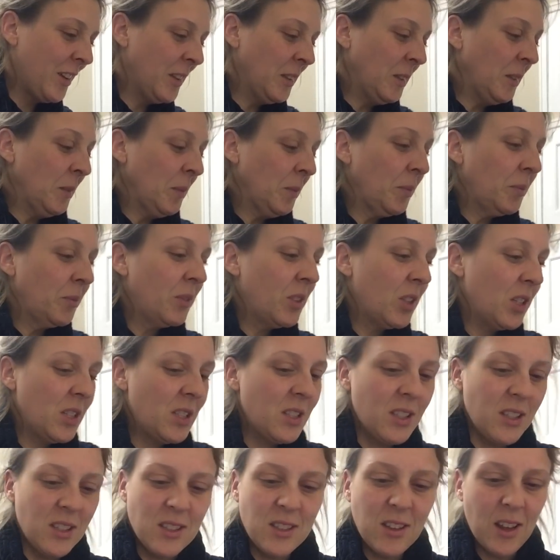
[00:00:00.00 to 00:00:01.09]

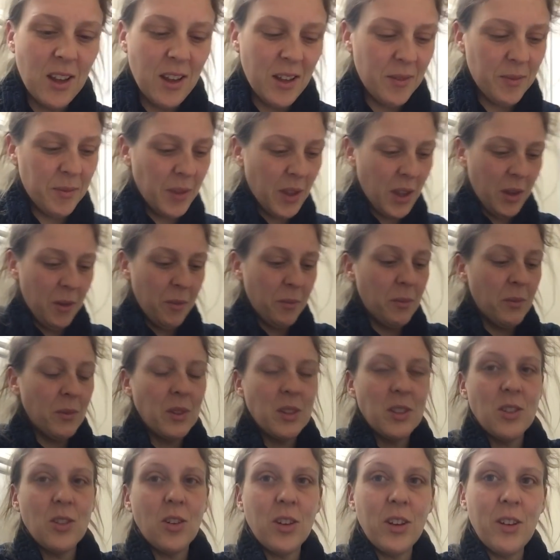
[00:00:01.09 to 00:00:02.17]
This is like
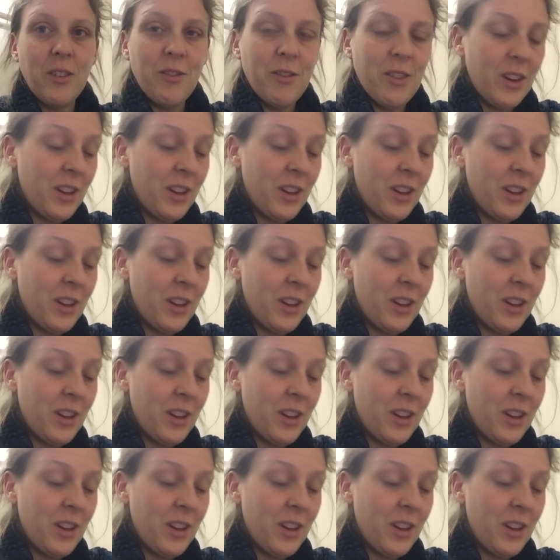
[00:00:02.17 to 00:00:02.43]
stocking